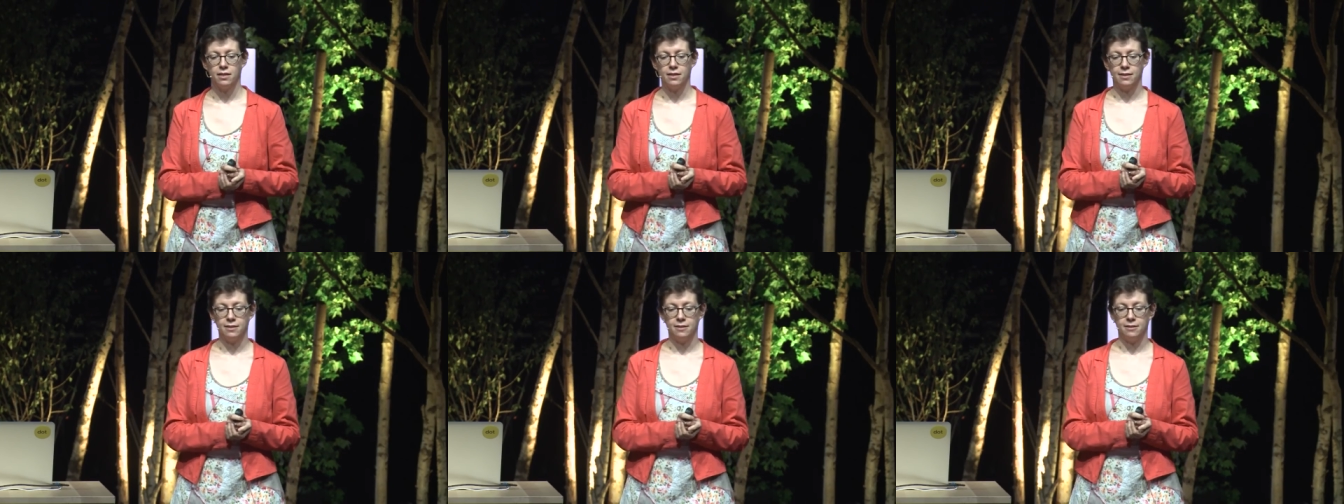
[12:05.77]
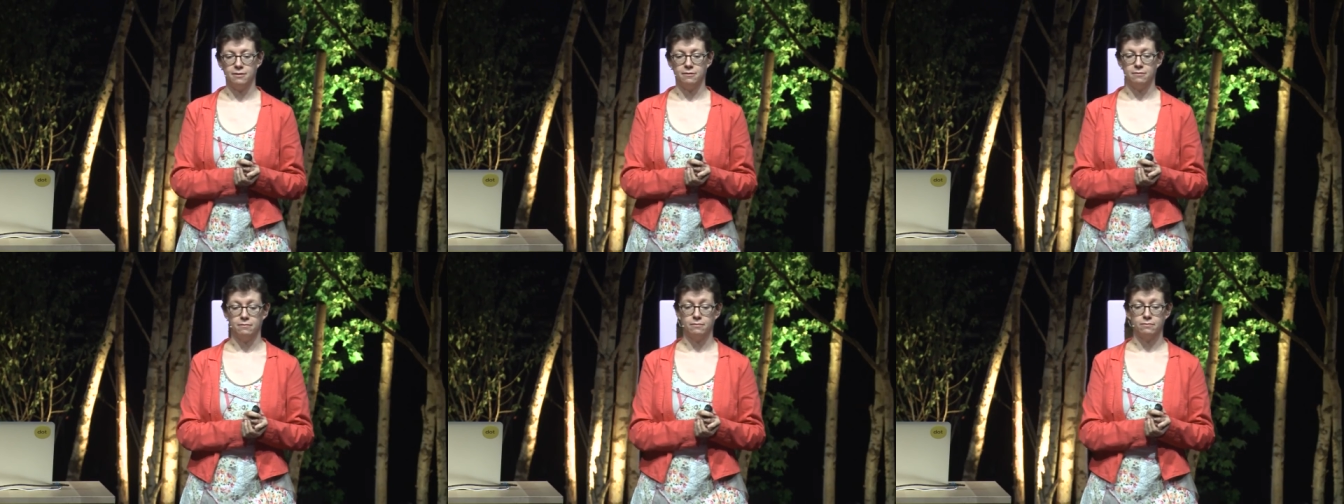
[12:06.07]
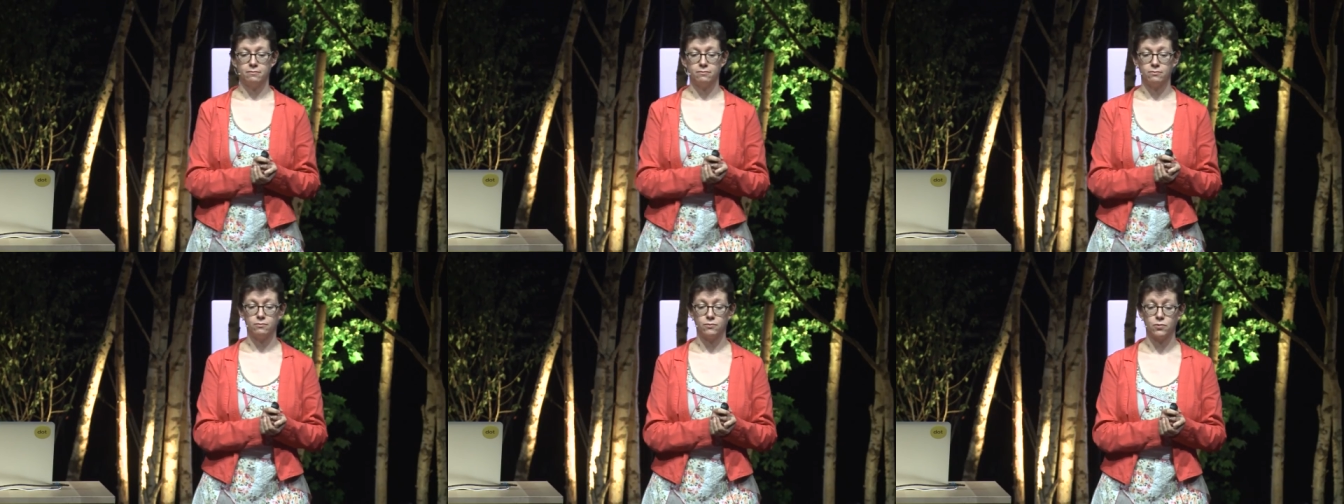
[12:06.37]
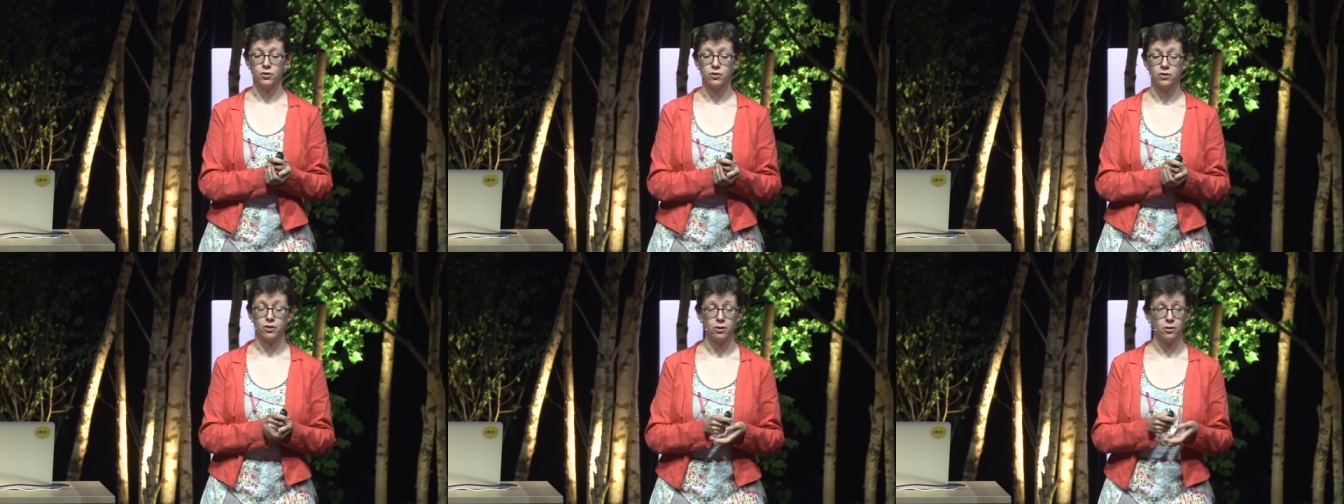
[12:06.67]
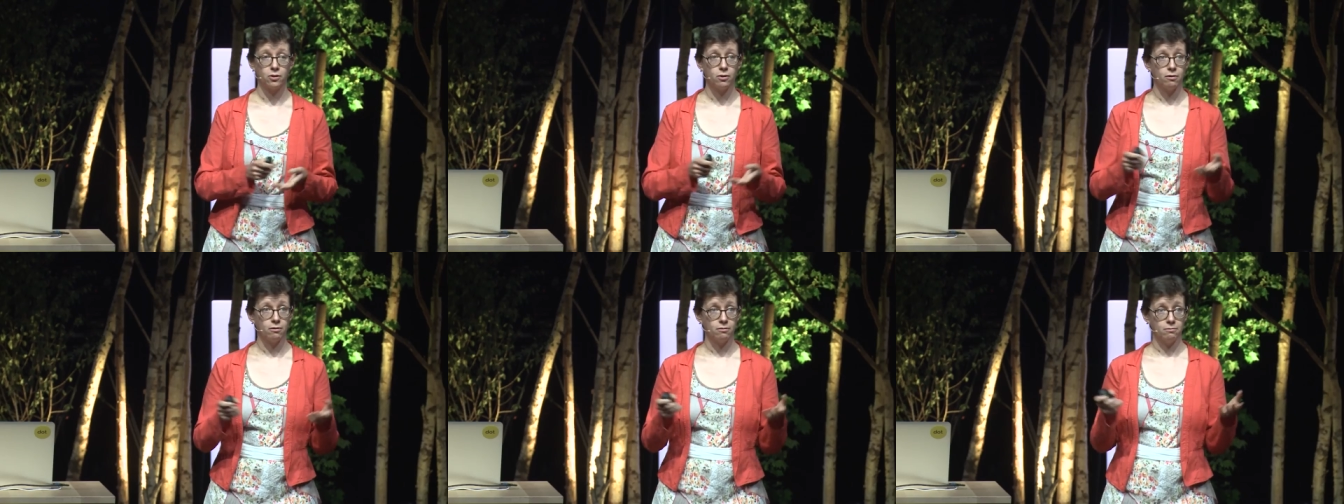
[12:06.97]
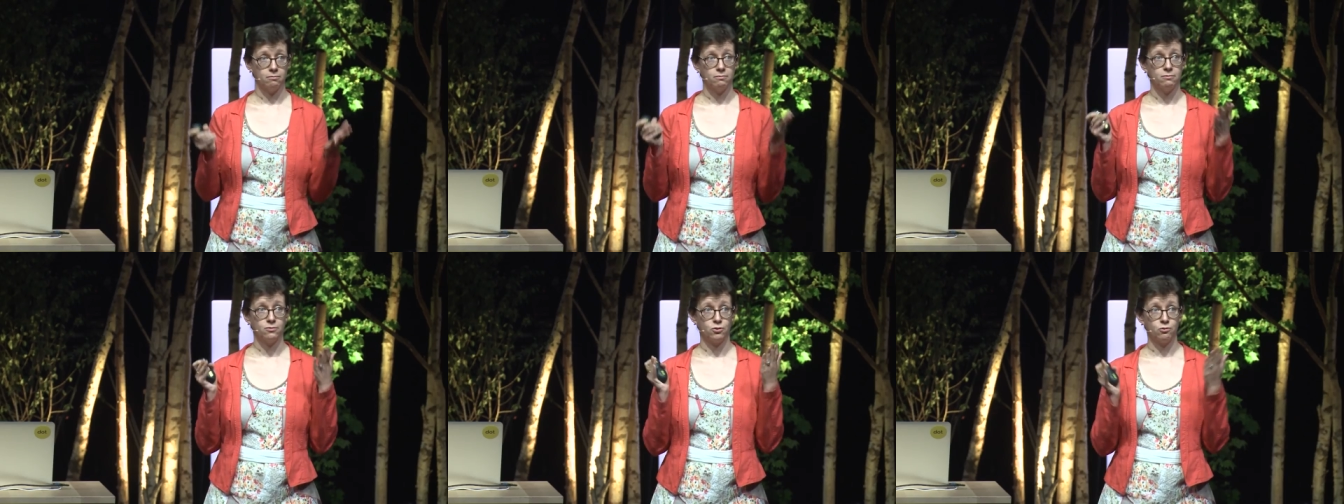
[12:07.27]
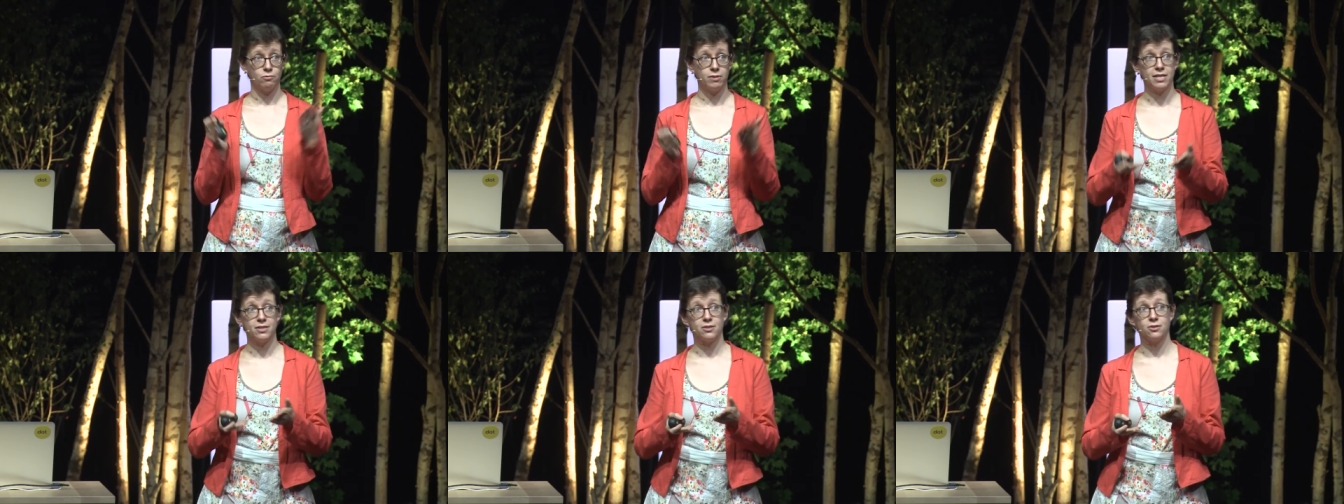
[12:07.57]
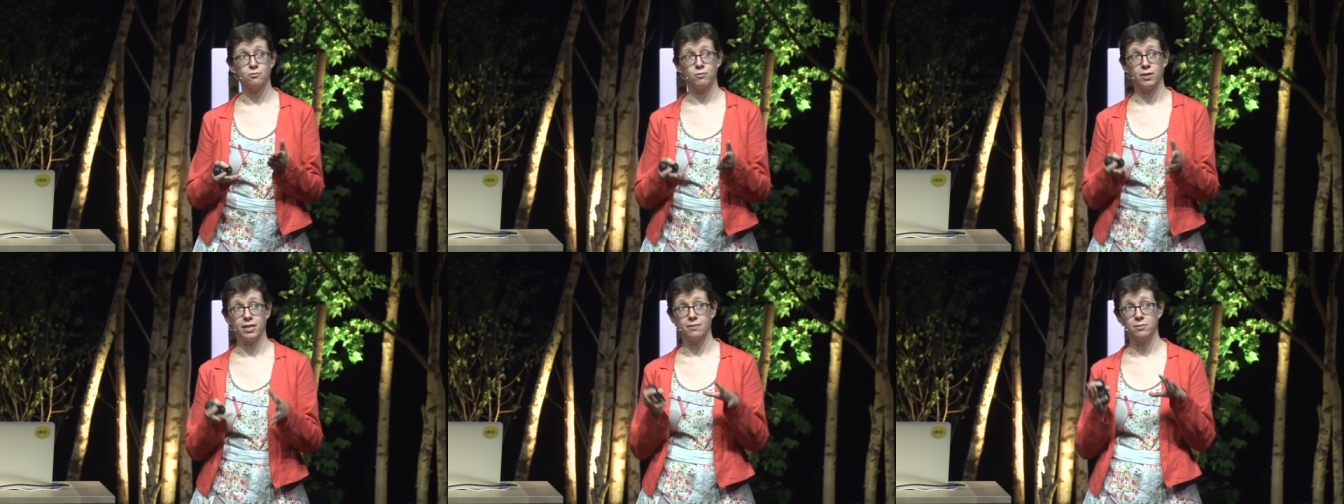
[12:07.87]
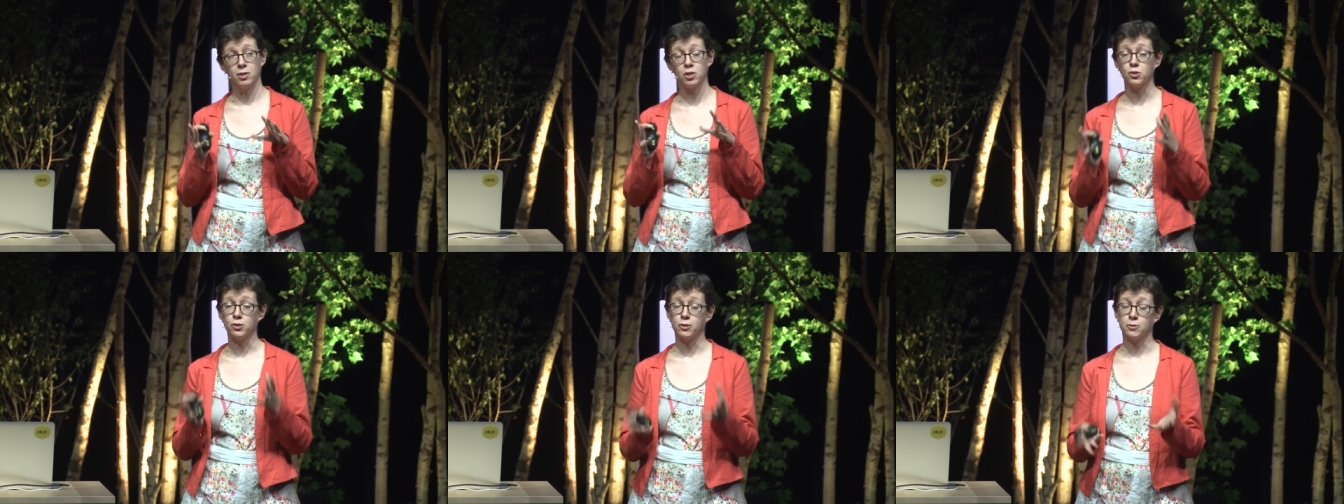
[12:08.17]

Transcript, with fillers: Um, so the reason why I'm